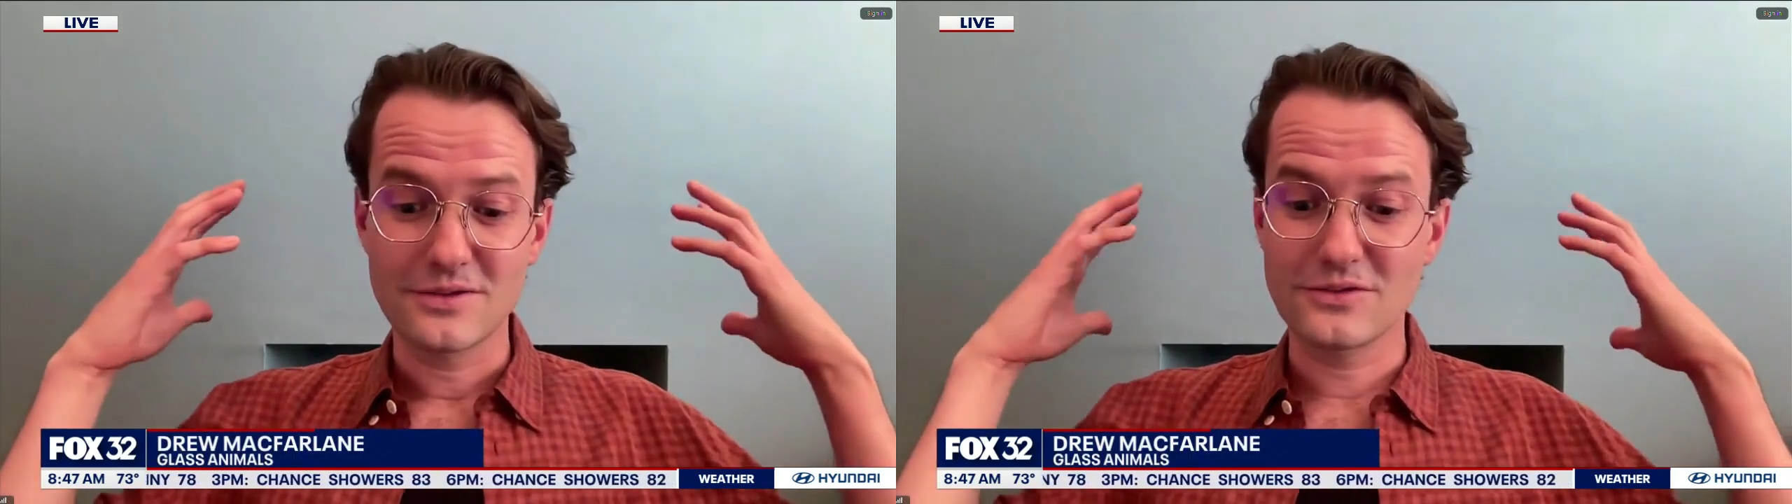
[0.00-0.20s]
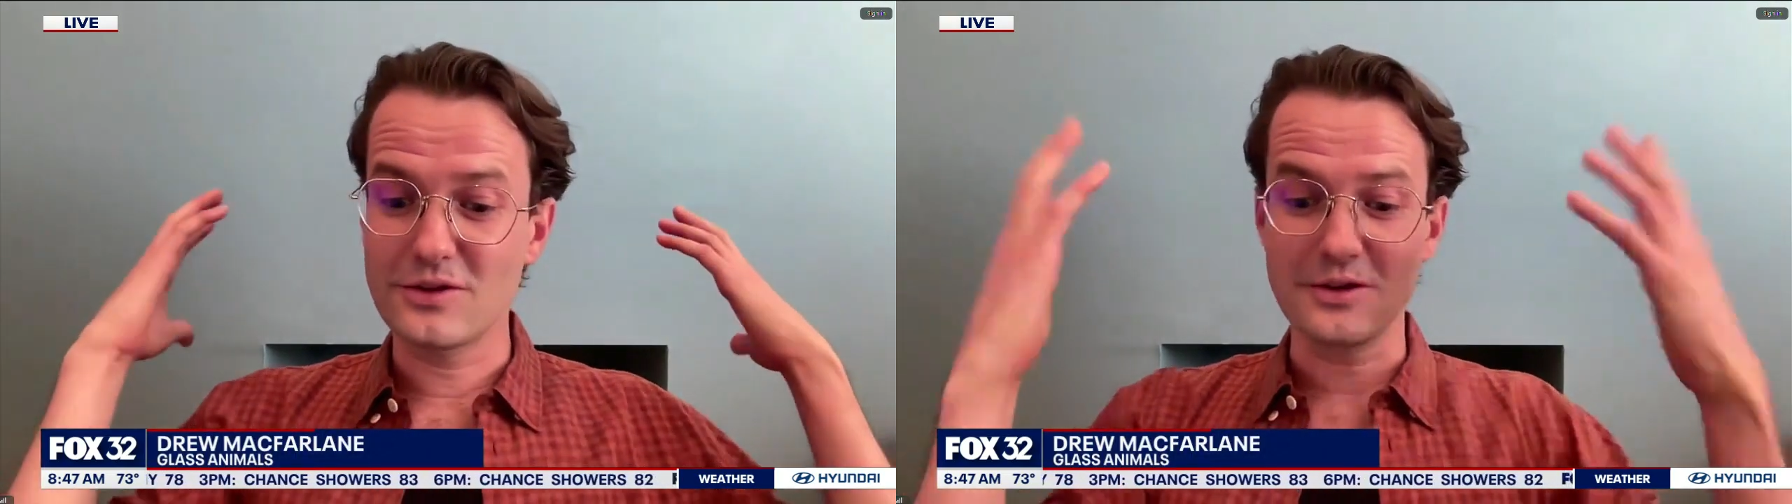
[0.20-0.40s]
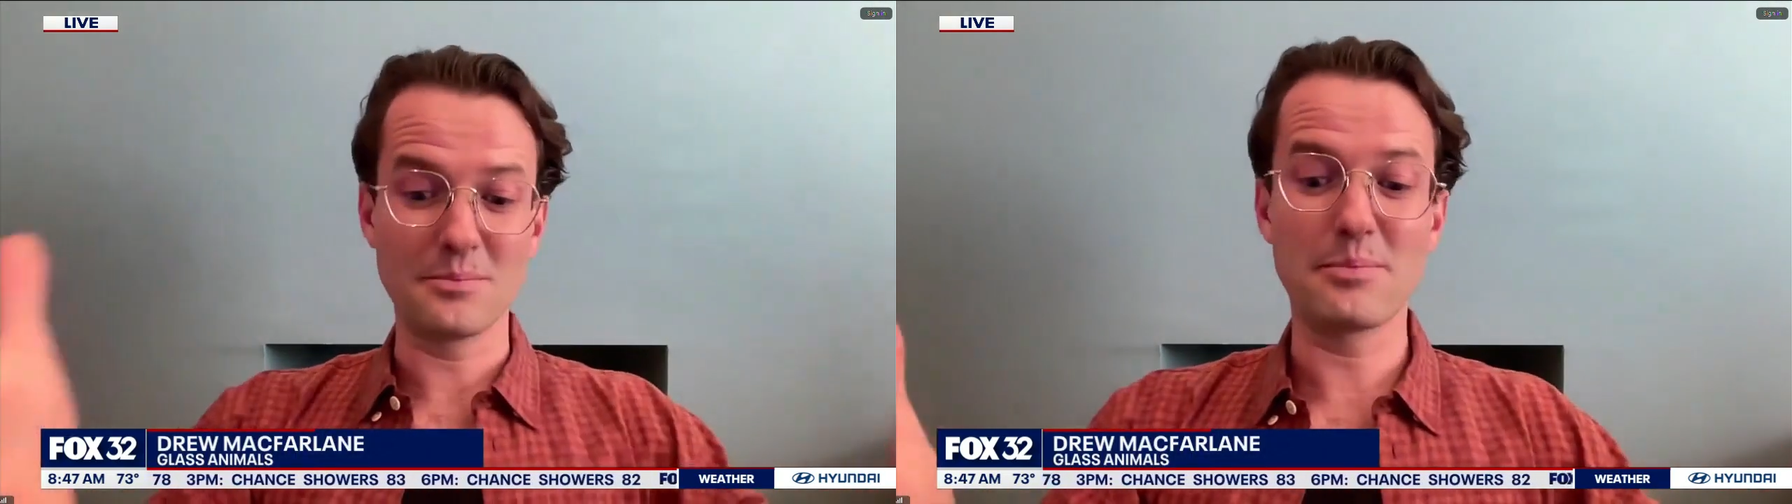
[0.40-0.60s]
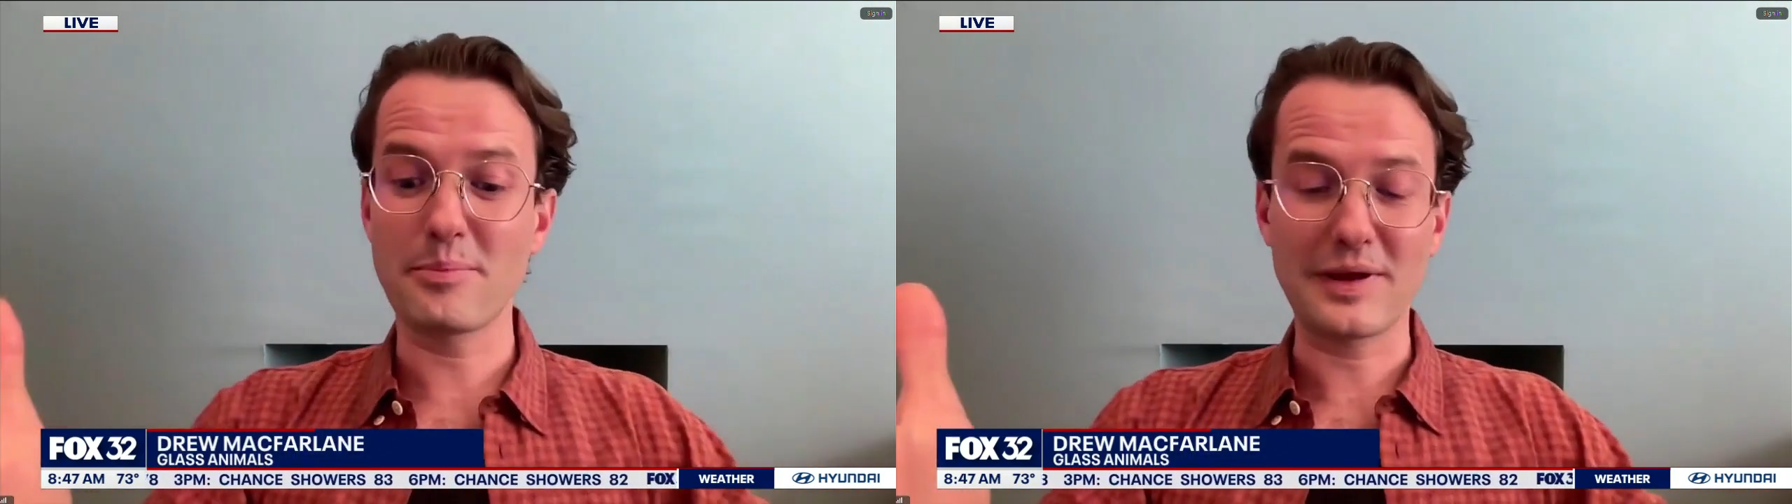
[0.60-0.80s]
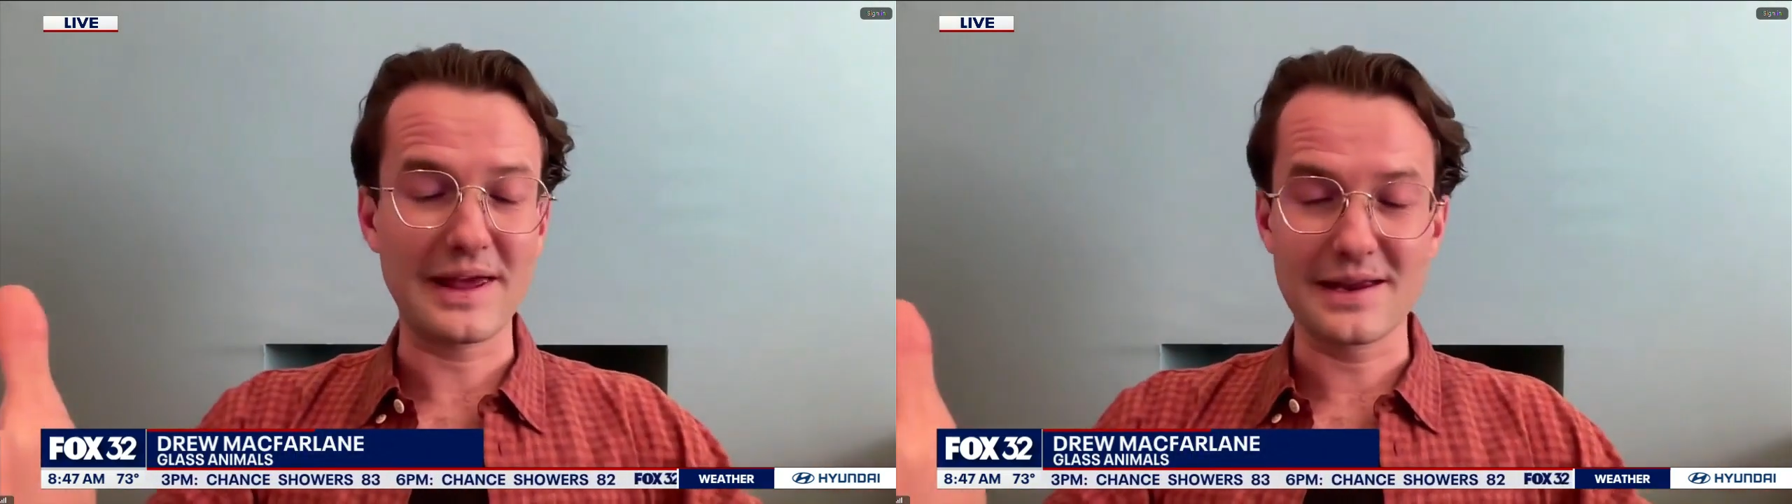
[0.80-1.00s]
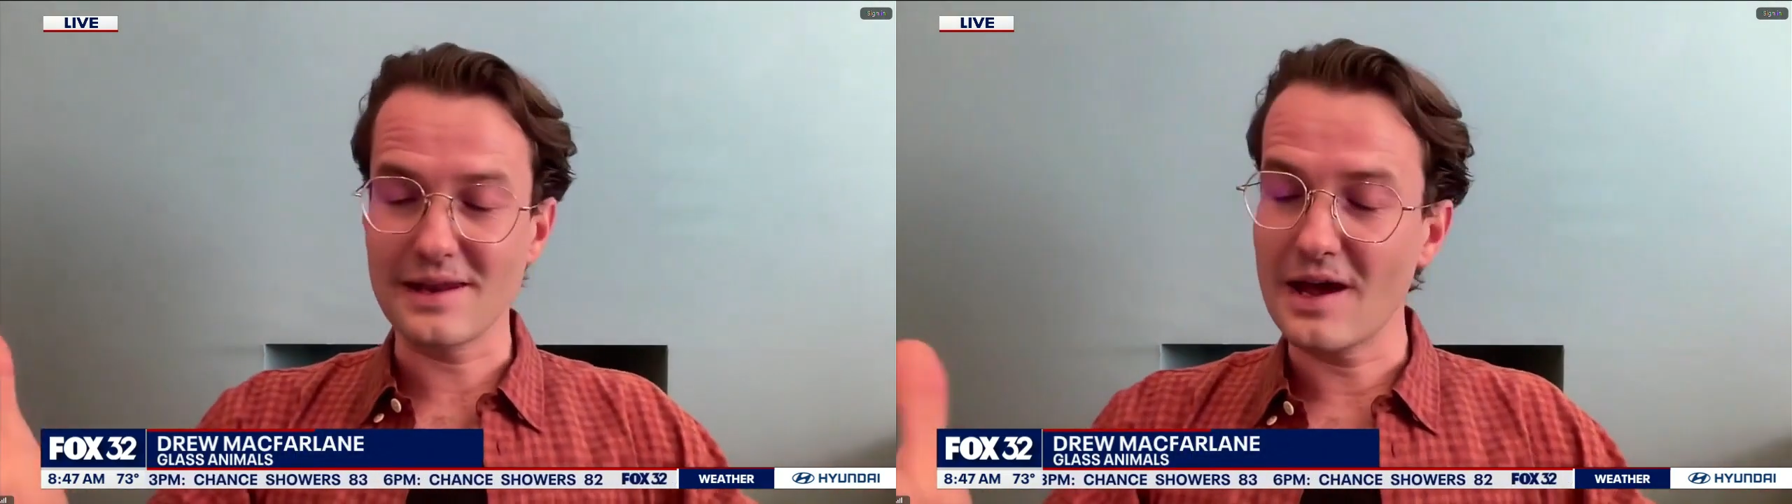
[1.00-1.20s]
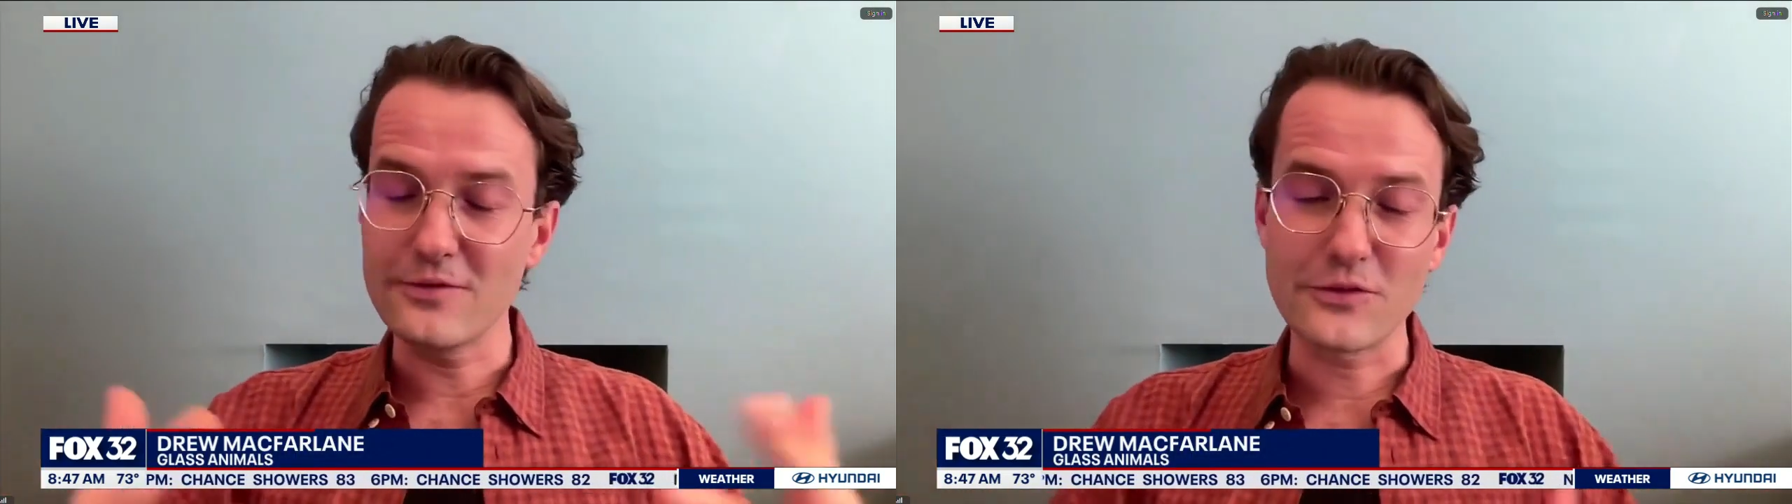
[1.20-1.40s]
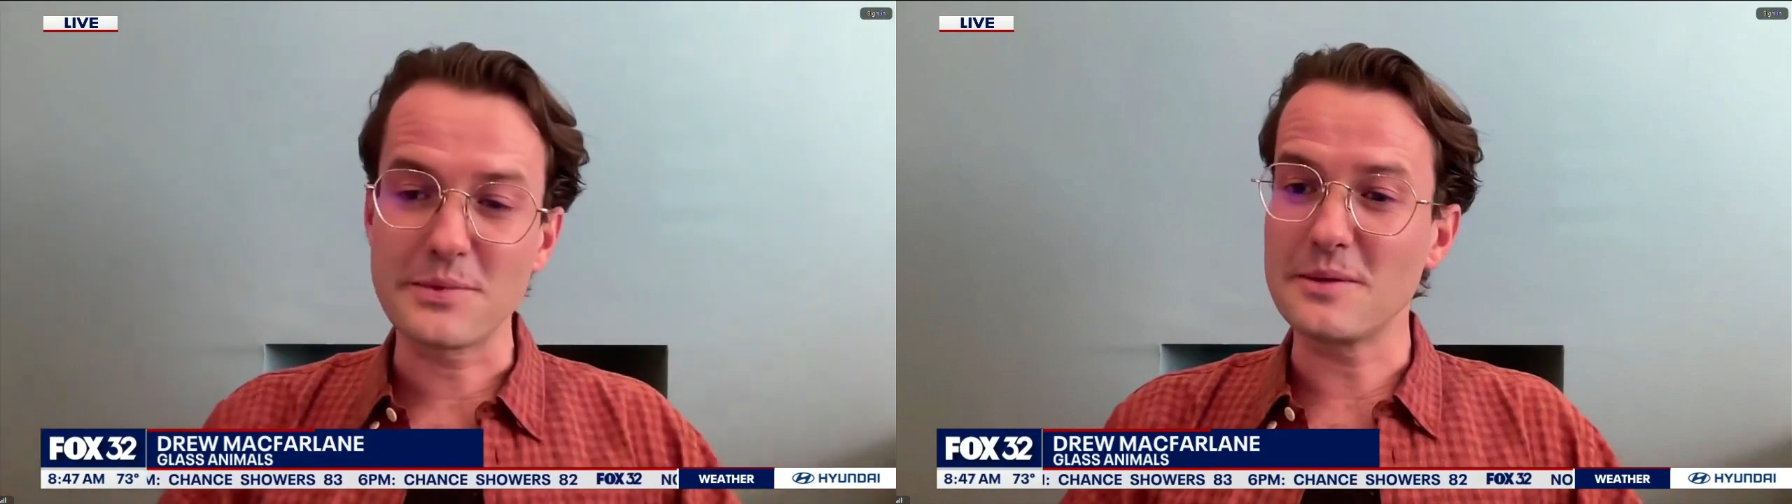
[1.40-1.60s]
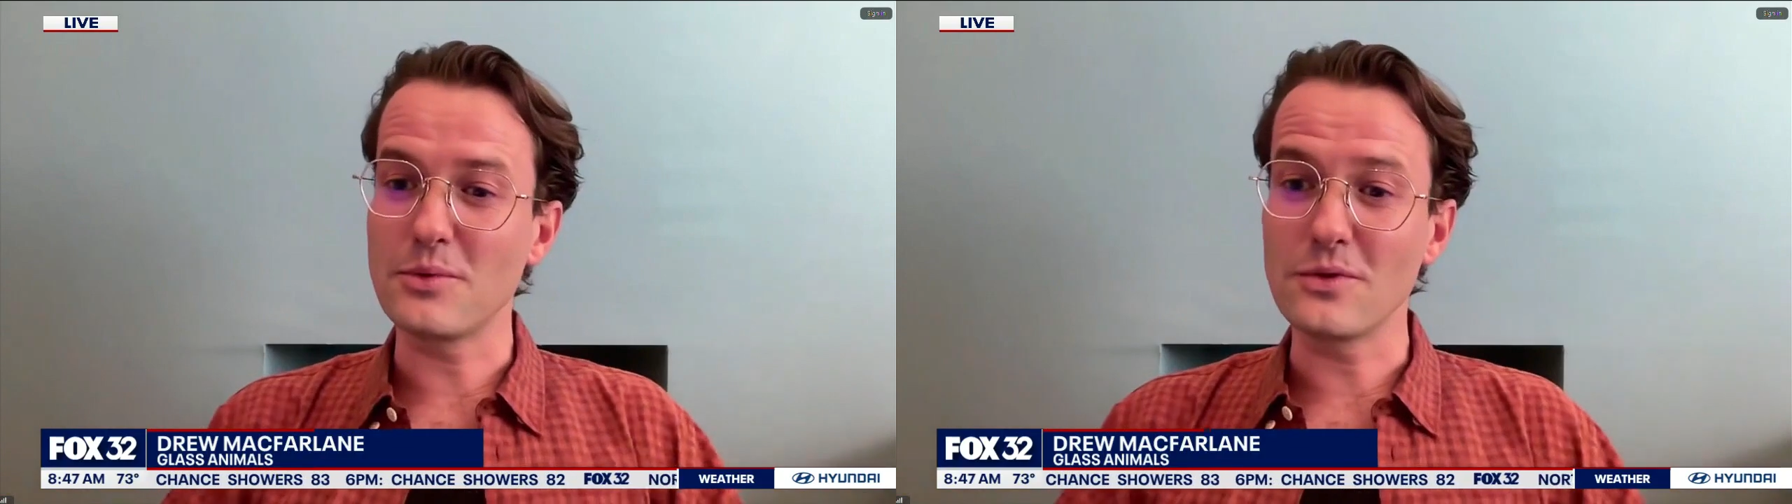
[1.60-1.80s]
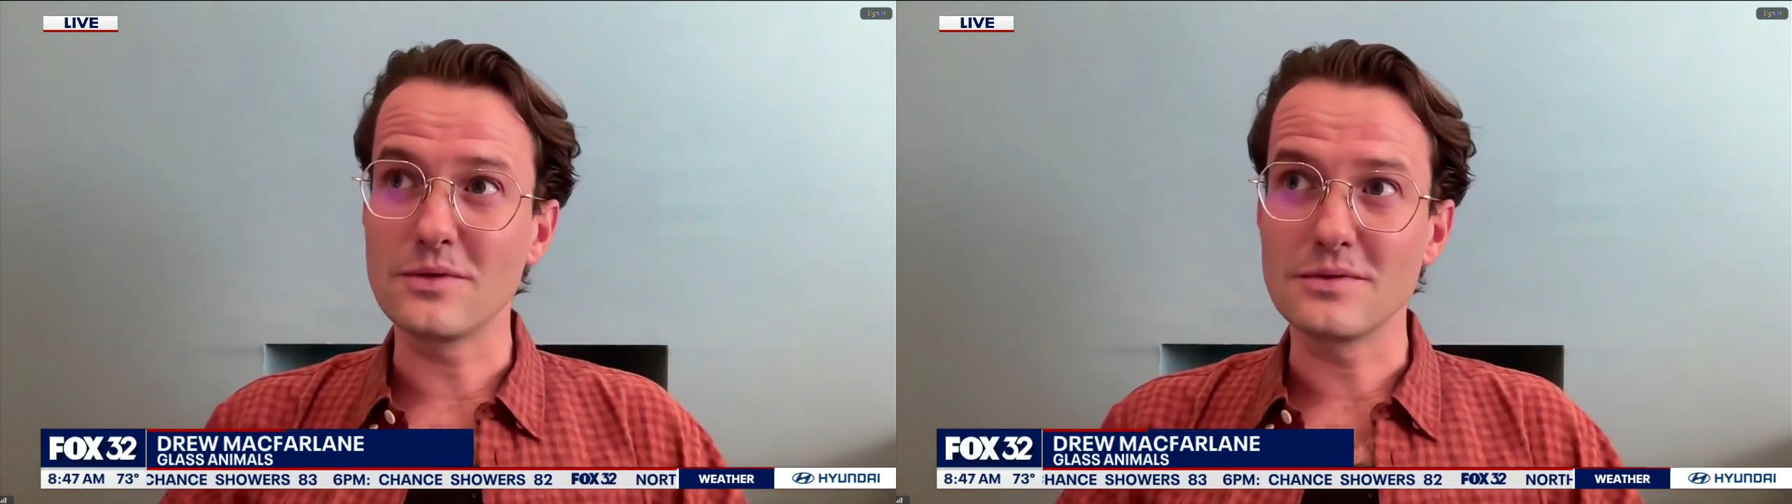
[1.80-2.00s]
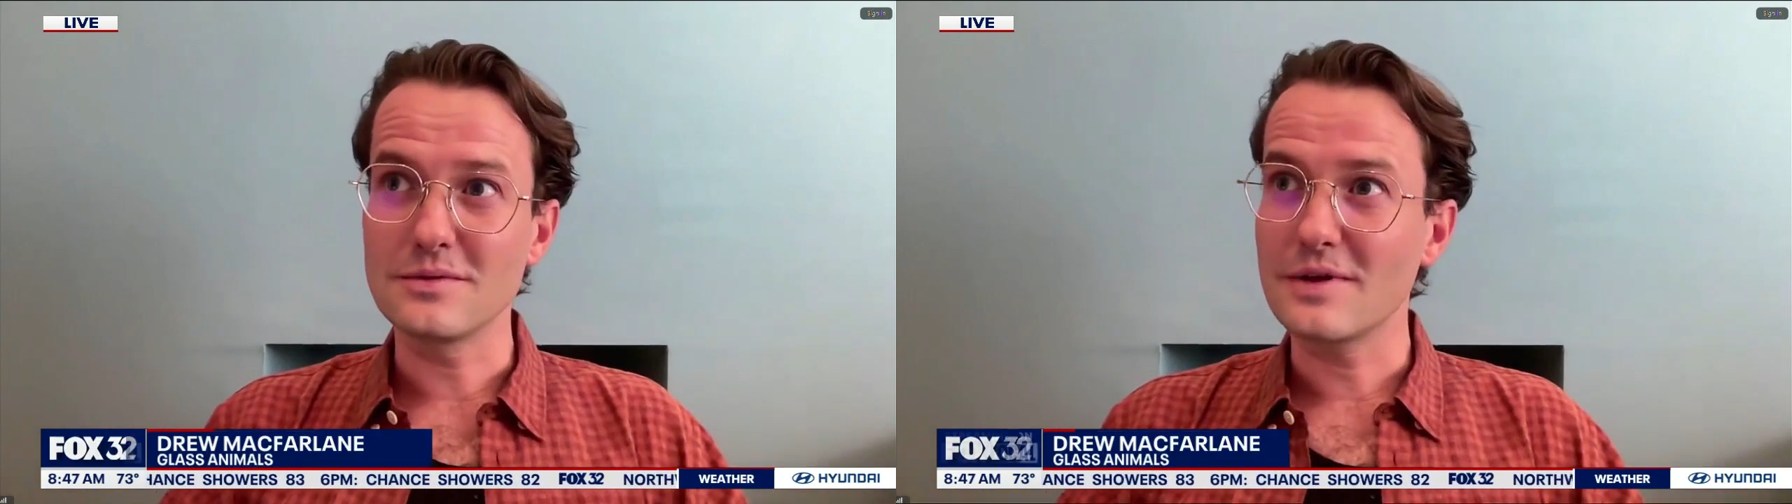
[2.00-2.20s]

to play it live to people,